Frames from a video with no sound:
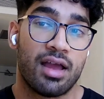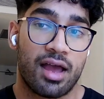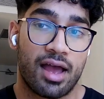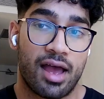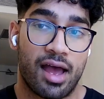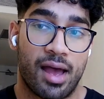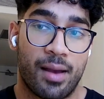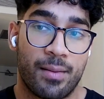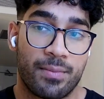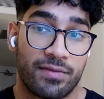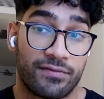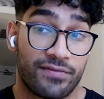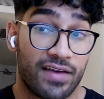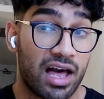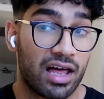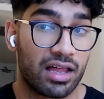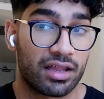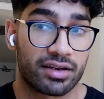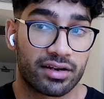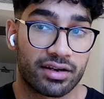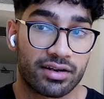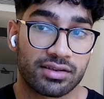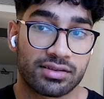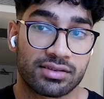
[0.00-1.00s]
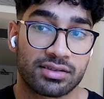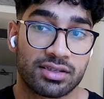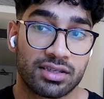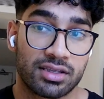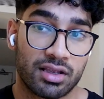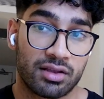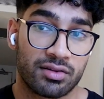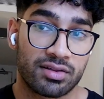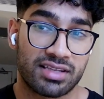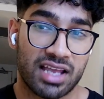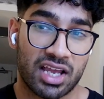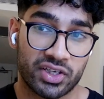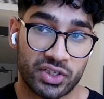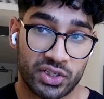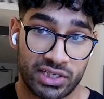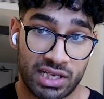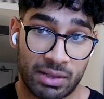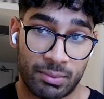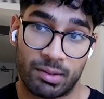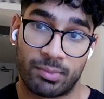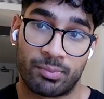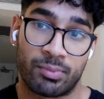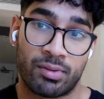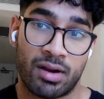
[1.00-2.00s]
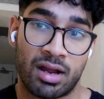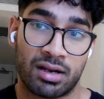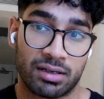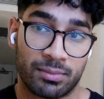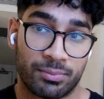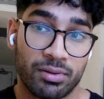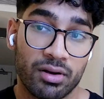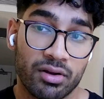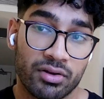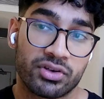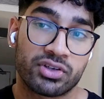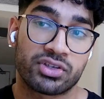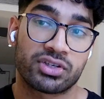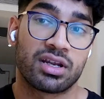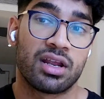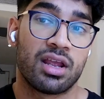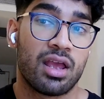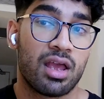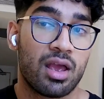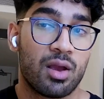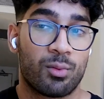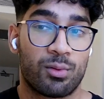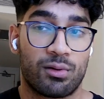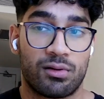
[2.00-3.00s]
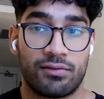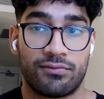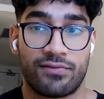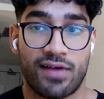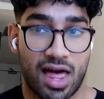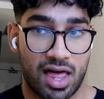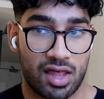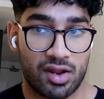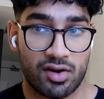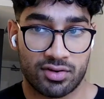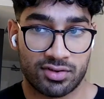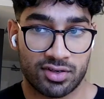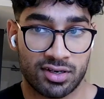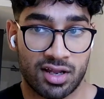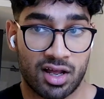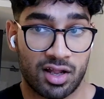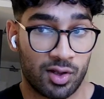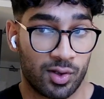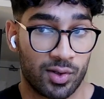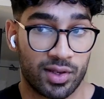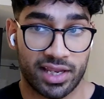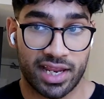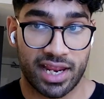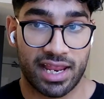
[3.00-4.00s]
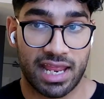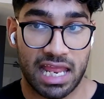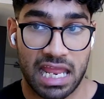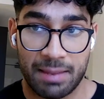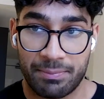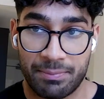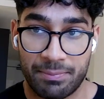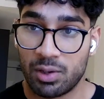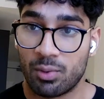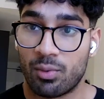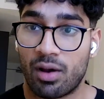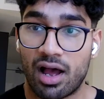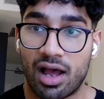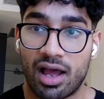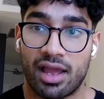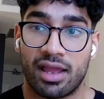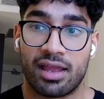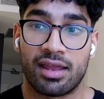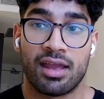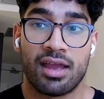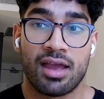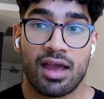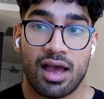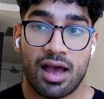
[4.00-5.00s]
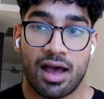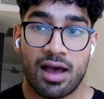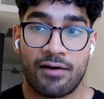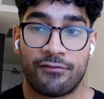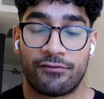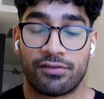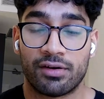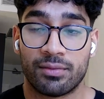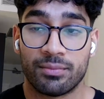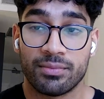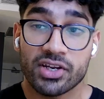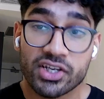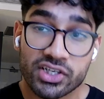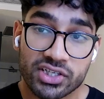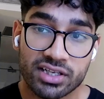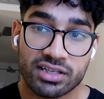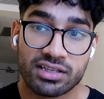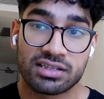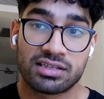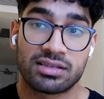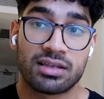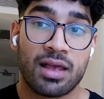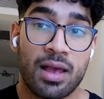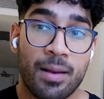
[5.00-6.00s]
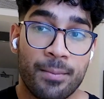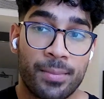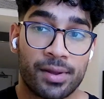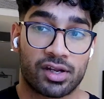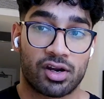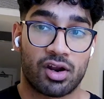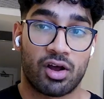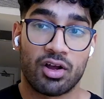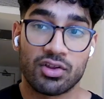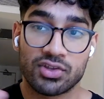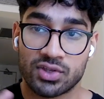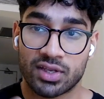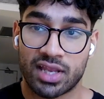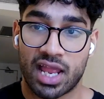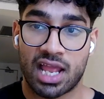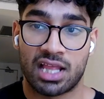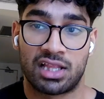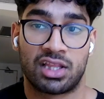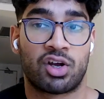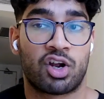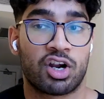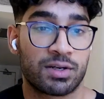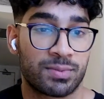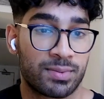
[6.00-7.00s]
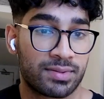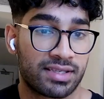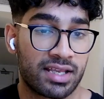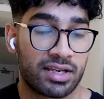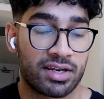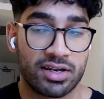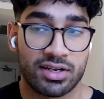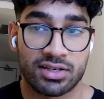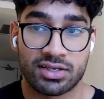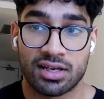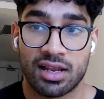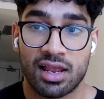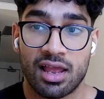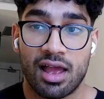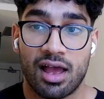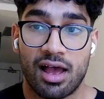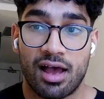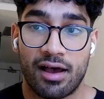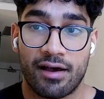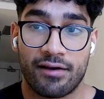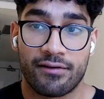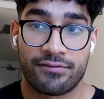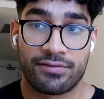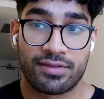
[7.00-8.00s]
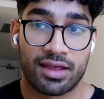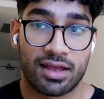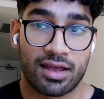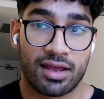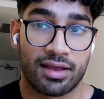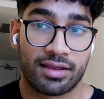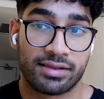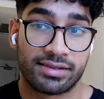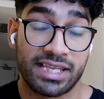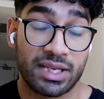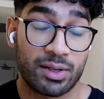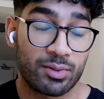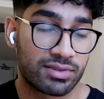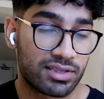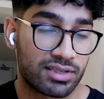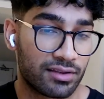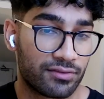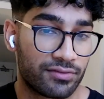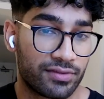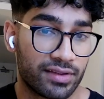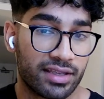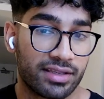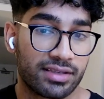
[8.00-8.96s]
the validators. So there's actually a double-pronged approach where validators are not only getting APY from missions, but also getting a large percentage of the sequencing fees.